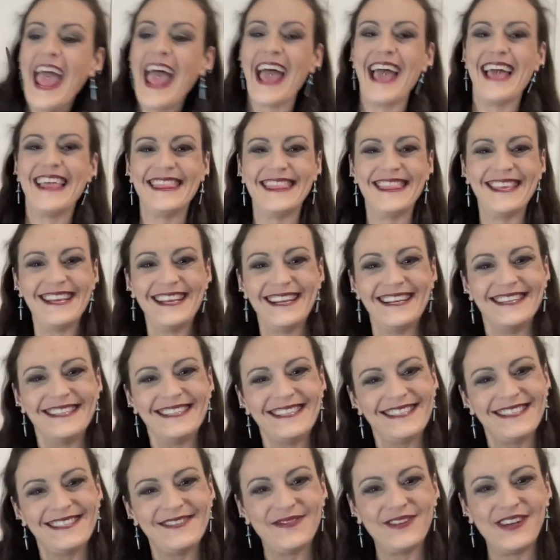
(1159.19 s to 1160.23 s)
And
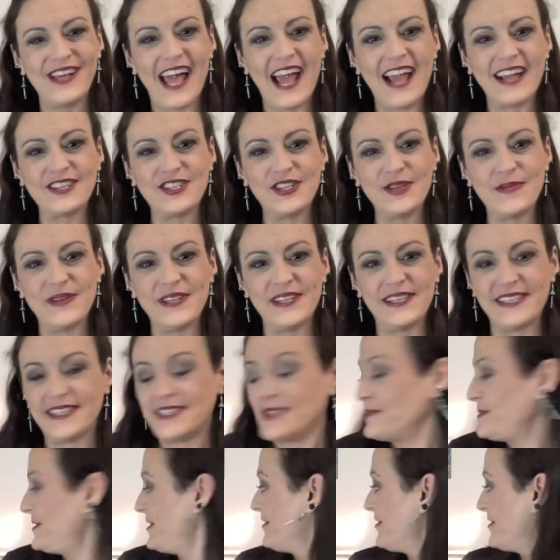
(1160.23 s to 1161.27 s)
this will actually be
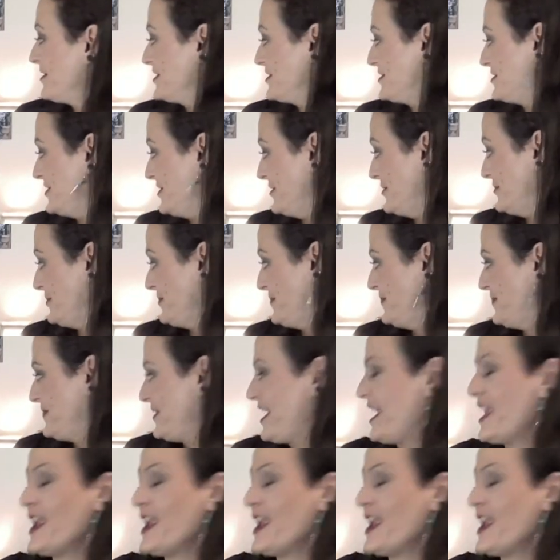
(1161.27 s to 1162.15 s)
disappearing soon,